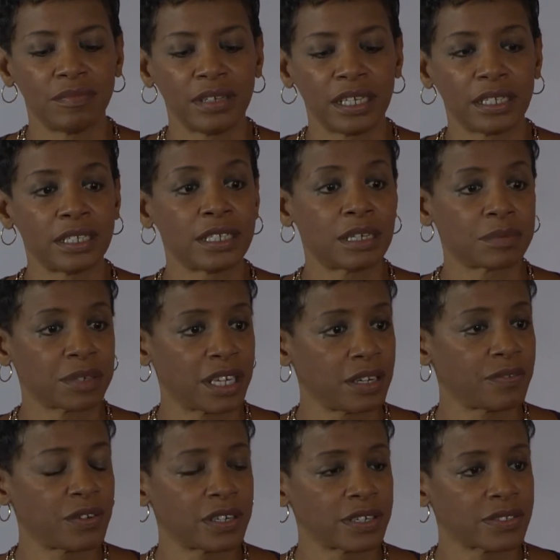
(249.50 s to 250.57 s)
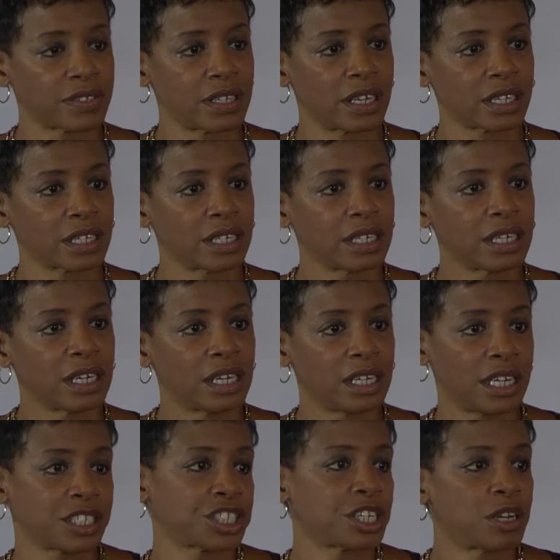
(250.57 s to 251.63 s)
ended up getting very sick
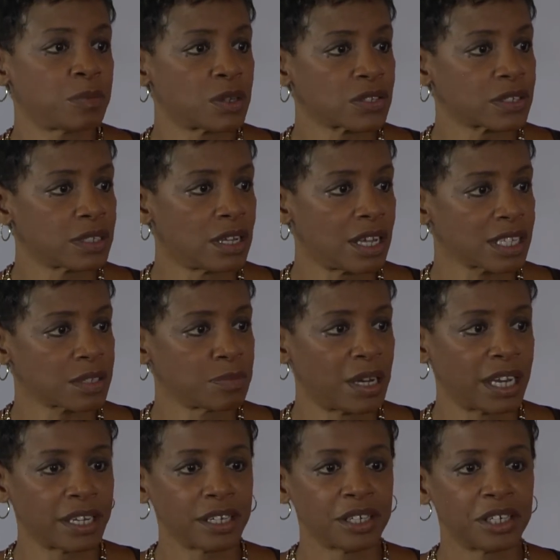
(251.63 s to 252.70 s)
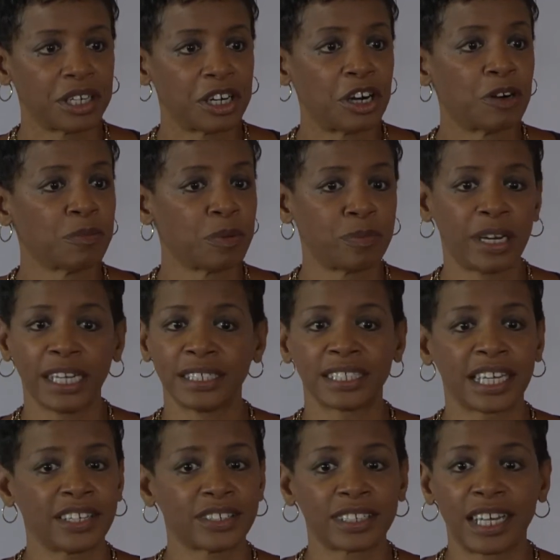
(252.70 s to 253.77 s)
and actually almost lost my home and my
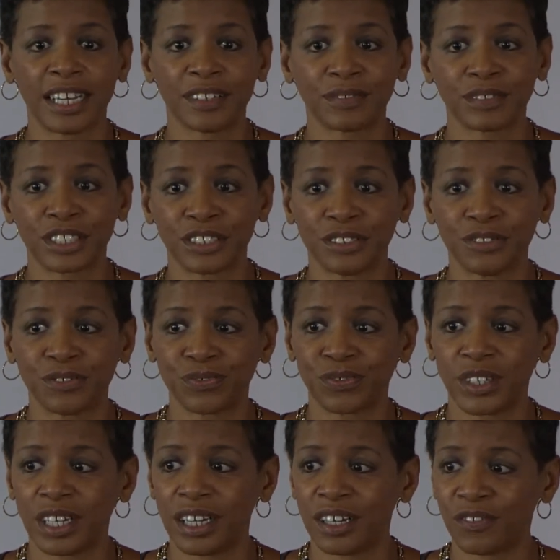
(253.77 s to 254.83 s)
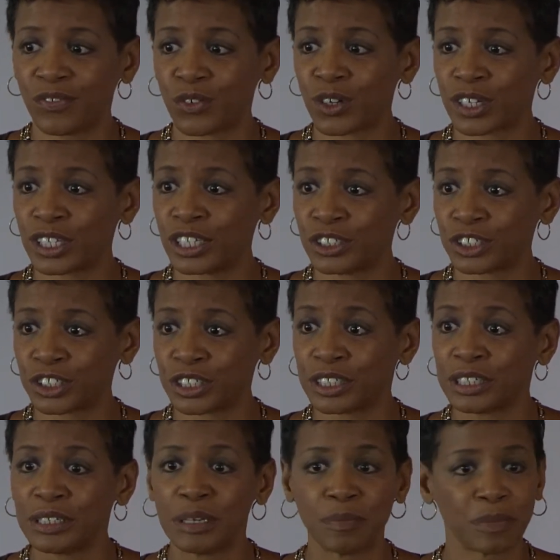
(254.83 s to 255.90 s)
entire life to foreclosure
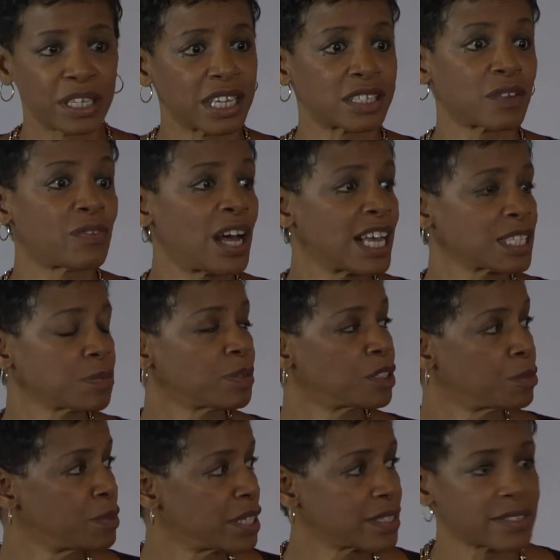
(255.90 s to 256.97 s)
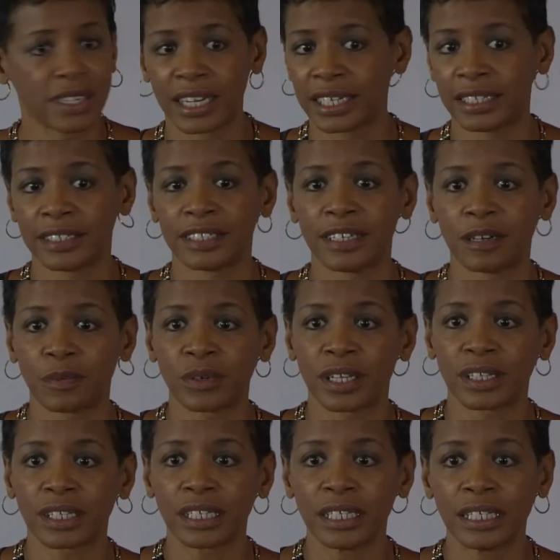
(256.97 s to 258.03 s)
because of hospital bills that I ended up with.
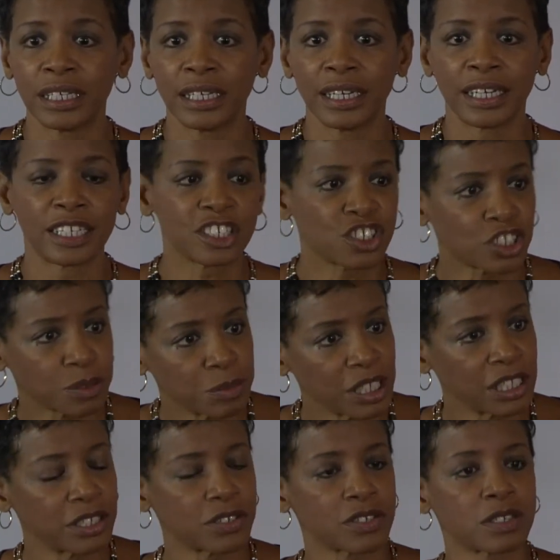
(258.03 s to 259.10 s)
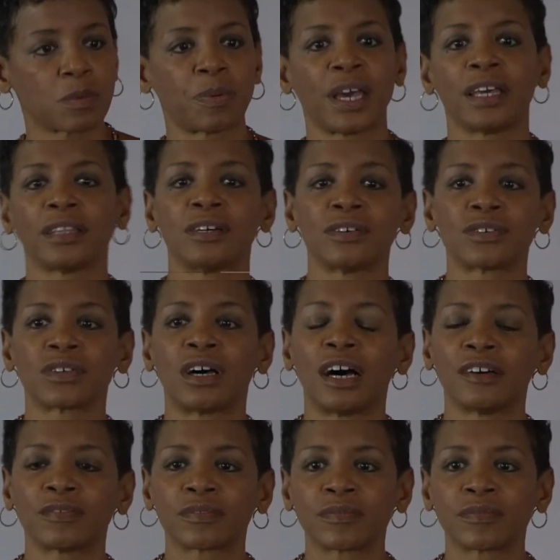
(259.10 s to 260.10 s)
And it took me years to pay those off.